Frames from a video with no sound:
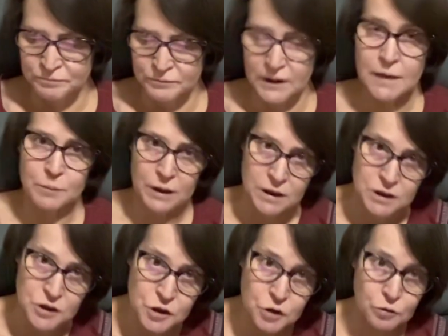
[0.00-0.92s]

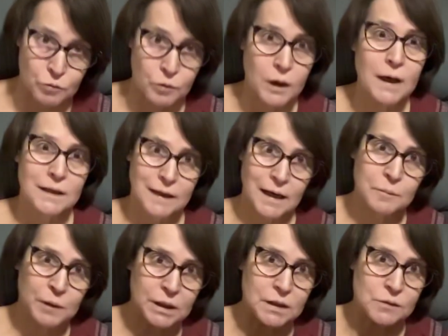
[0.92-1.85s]
Diabetes 2.
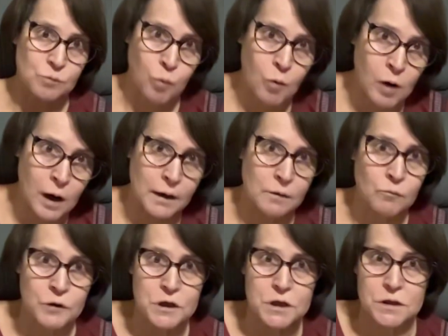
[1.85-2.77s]
Diabetes 1,
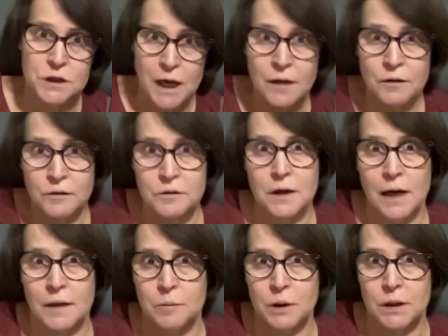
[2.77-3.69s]
which is childhood
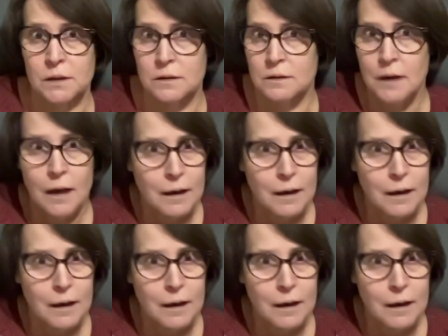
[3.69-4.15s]
diabetes.